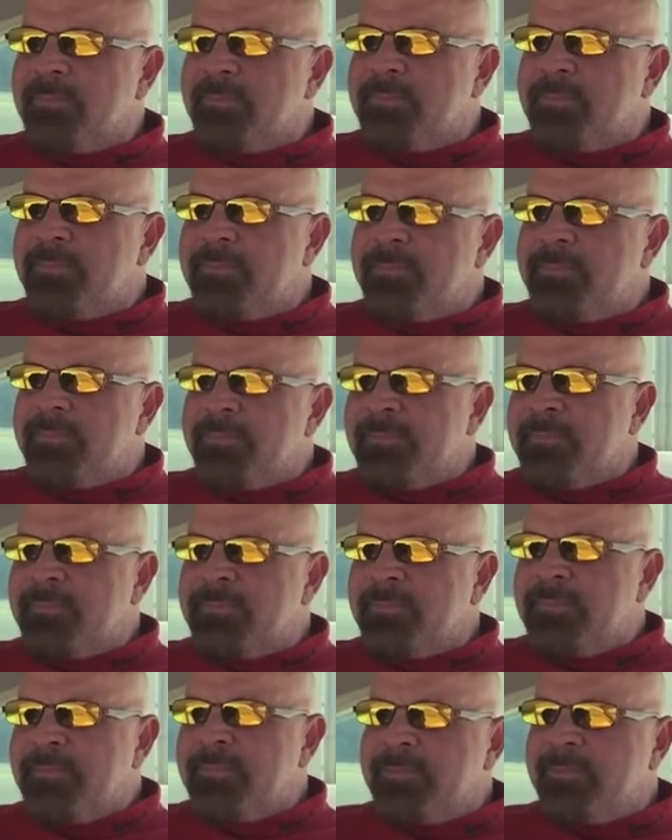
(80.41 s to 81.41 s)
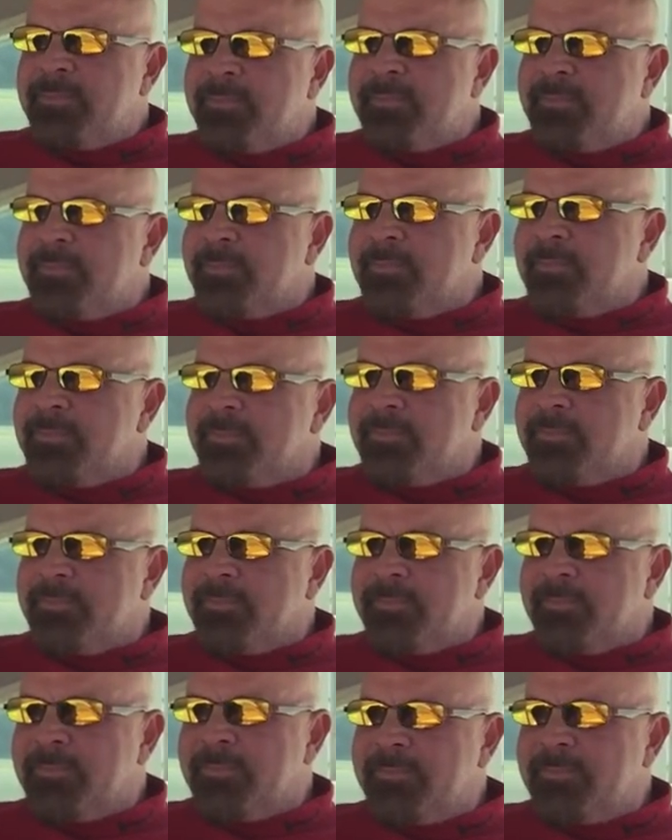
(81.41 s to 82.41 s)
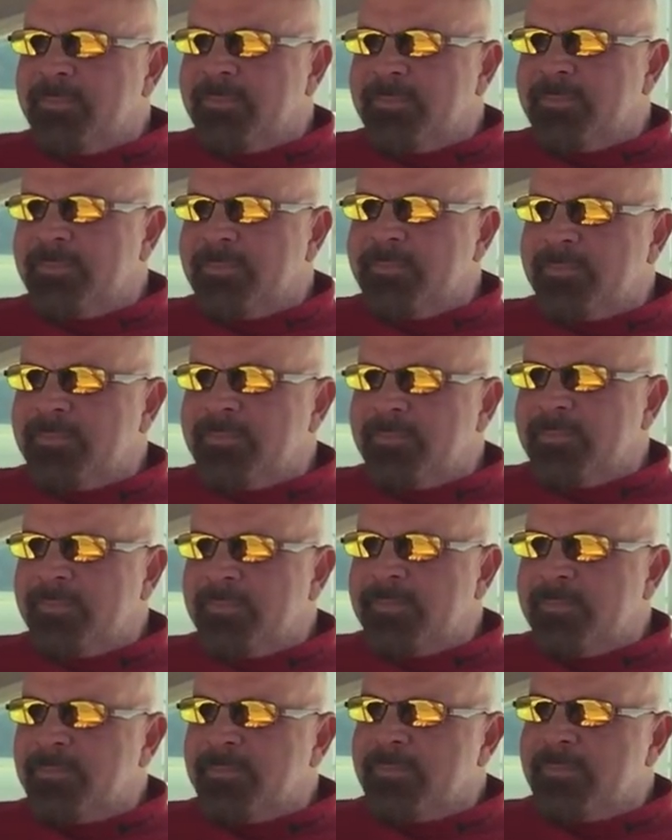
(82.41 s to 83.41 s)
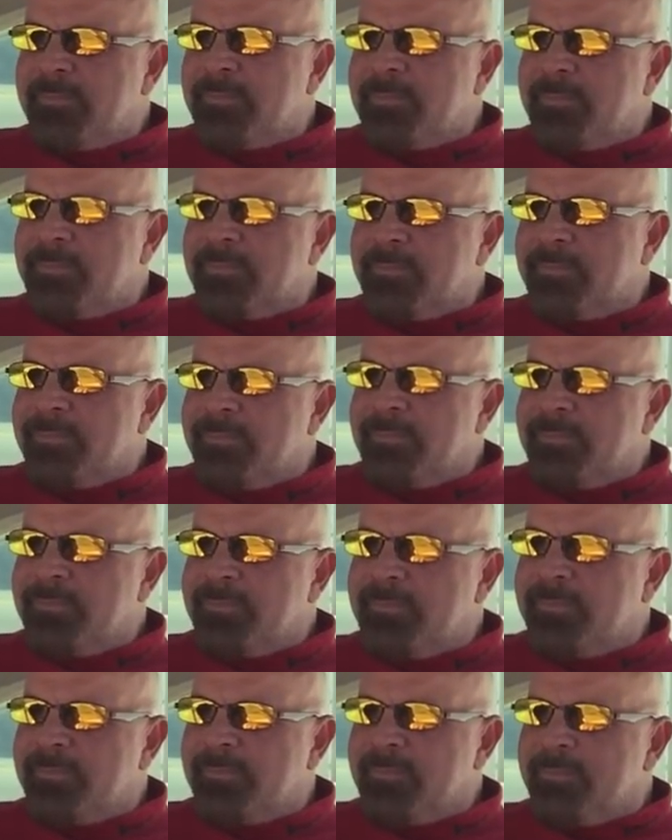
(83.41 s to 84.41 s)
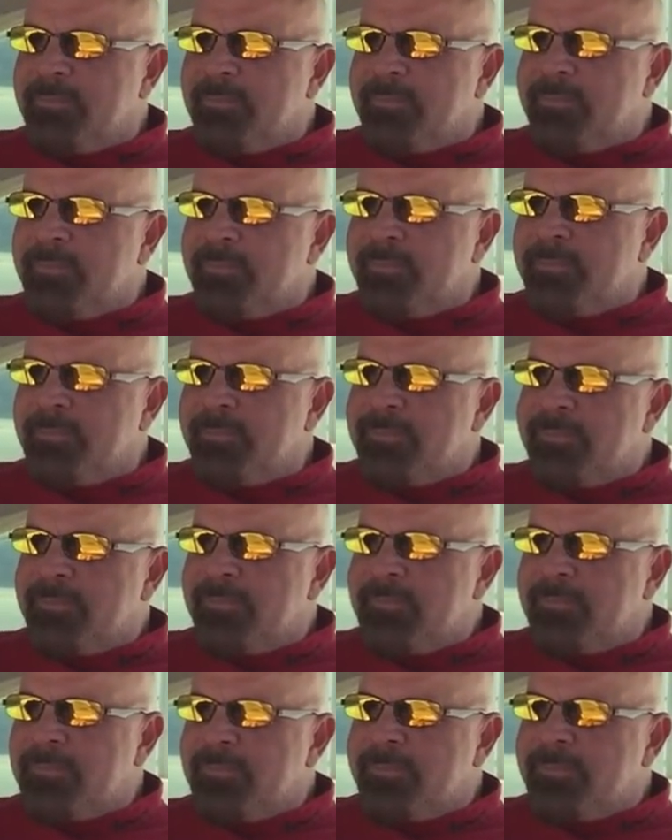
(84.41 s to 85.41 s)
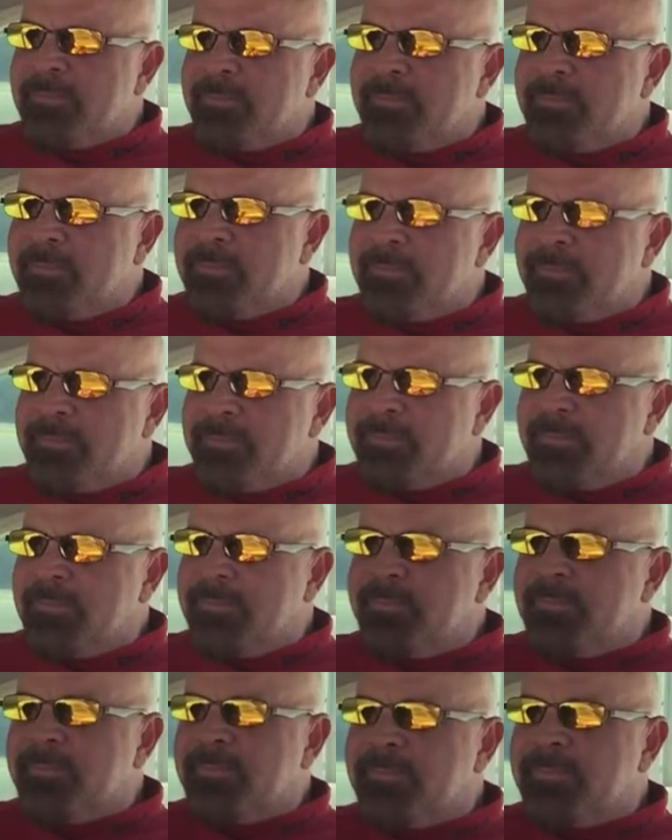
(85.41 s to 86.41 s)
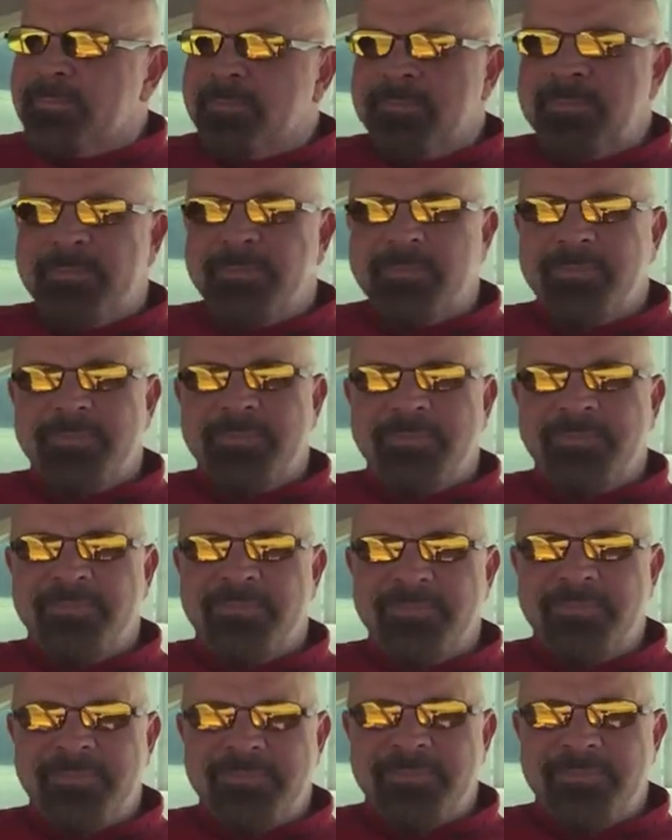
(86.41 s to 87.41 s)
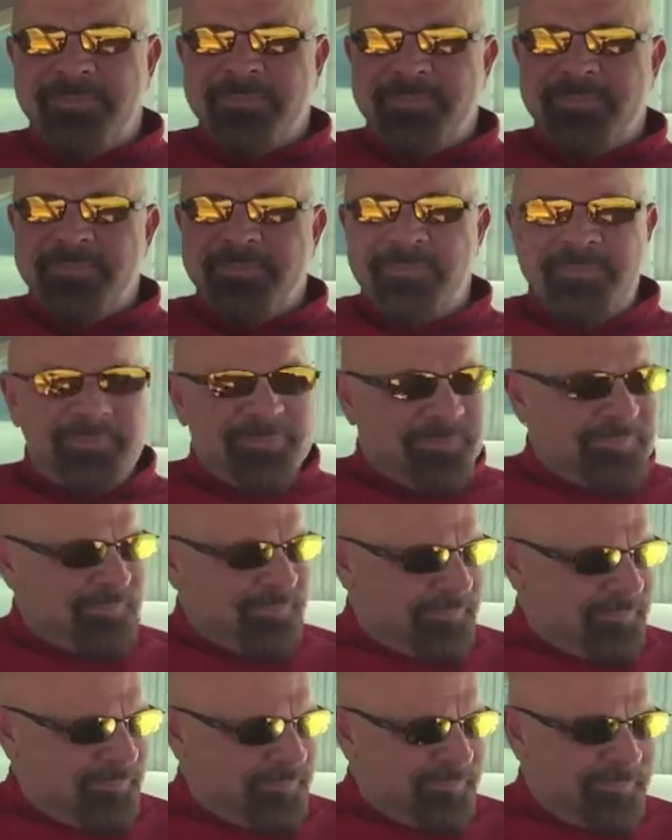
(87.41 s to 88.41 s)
(silent)